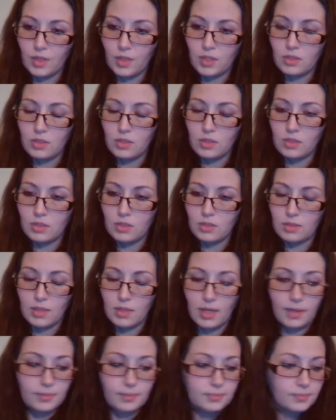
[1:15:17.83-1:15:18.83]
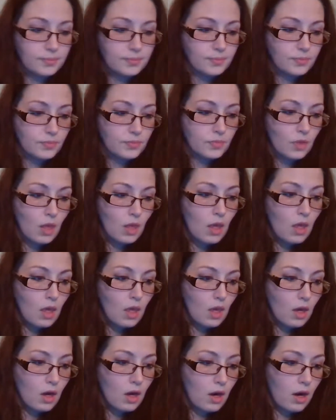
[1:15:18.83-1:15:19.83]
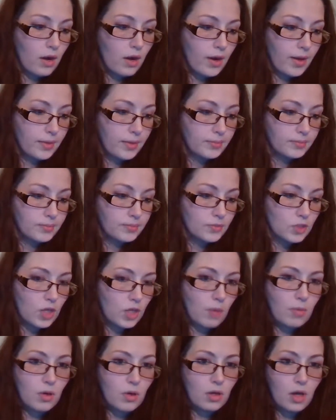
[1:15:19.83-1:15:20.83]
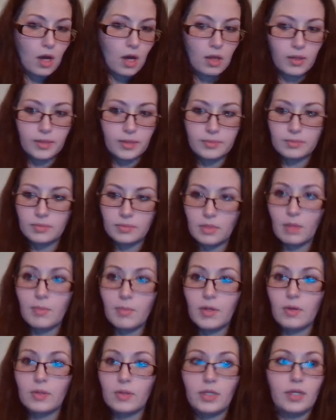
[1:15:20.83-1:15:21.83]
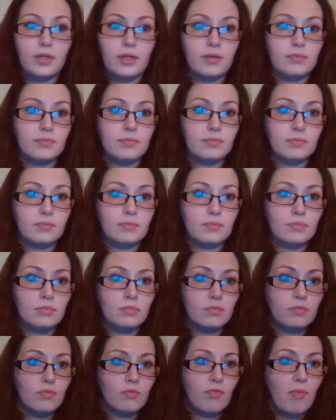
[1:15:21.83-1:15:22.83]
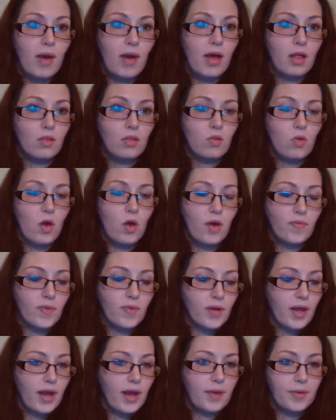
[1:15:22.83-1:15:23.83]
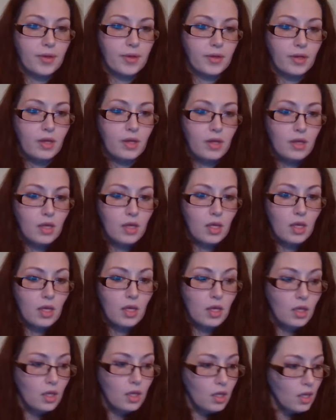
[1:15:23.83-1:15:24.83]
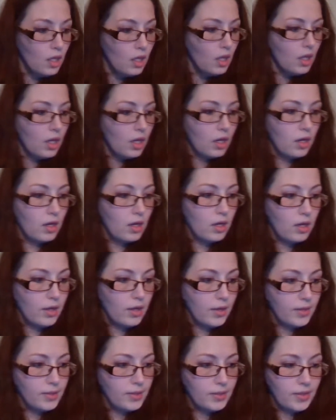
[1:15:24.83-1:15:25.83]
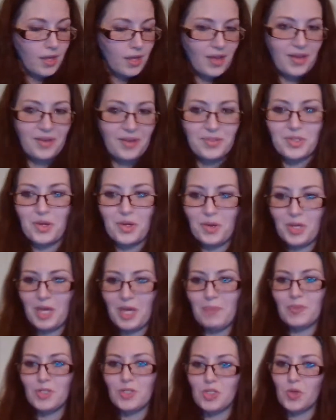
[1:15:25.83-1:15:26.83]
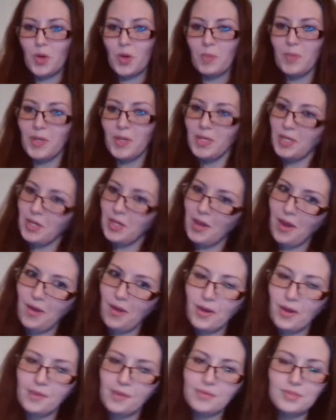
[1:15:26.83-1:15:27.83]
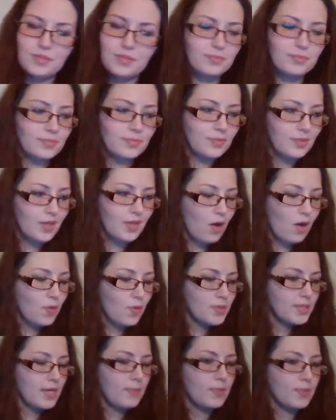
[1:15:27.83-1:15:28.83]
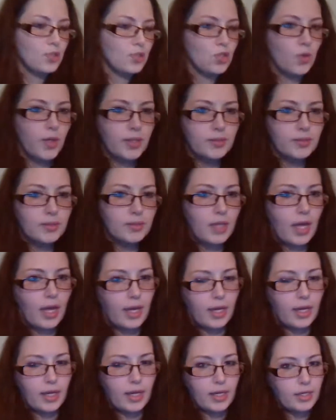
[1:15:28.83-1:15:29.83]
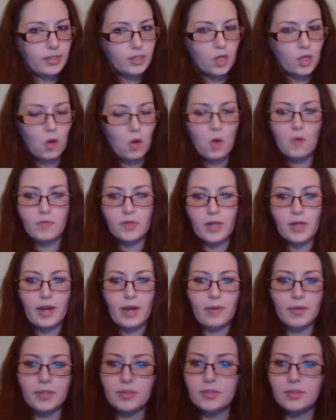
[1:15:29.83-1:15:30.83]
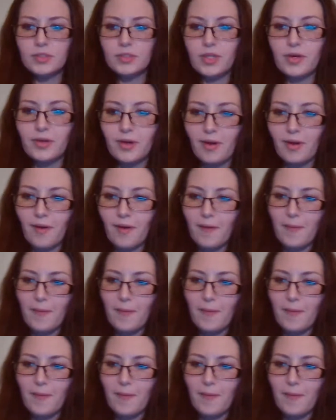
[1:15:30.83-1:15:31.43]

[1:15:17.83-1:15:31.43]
It's just insane. All right. So I'm going to call it. I've been on here about a little over an hour. I was going to keep it short, but you know how it goes. I always keep it short and go over an hour. So,